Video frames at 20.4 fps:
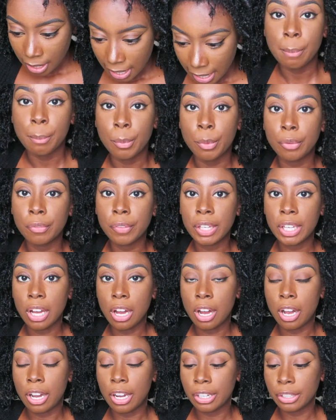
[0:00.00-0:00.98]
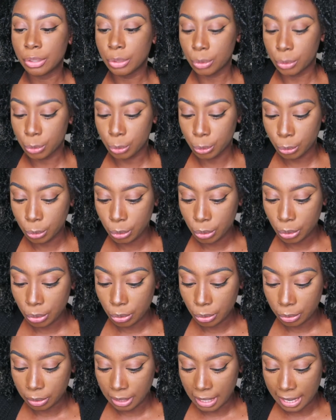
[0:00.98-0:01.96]
Moving on,
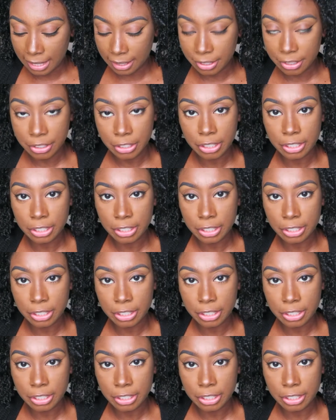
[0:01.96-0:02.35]
Google Calendar